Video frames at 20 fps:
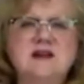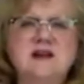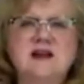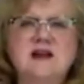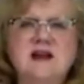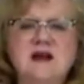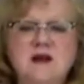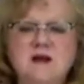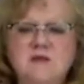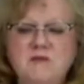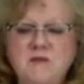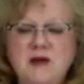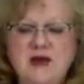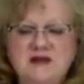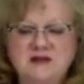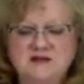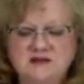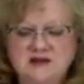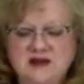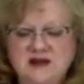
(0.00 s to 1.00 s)
It
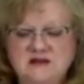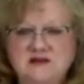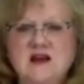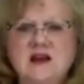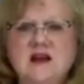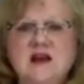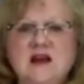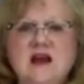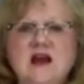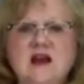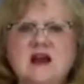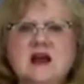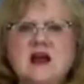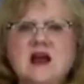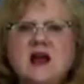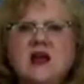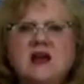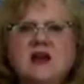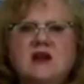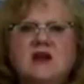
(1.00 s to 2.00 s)
makes sense. And again,
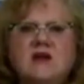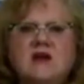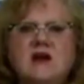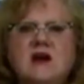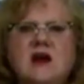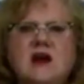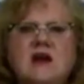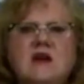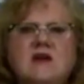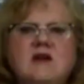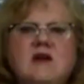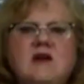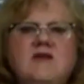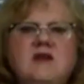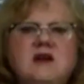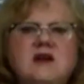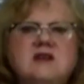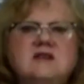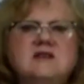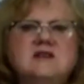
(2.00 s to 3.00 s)
I don't know
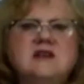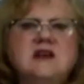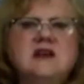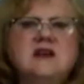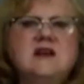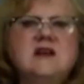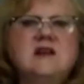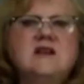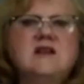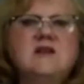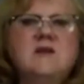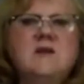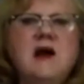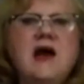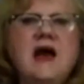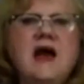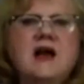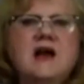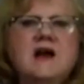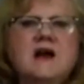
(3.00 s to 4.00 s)
if you can see the
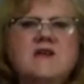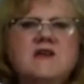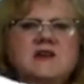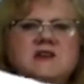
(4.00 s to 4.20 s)
back of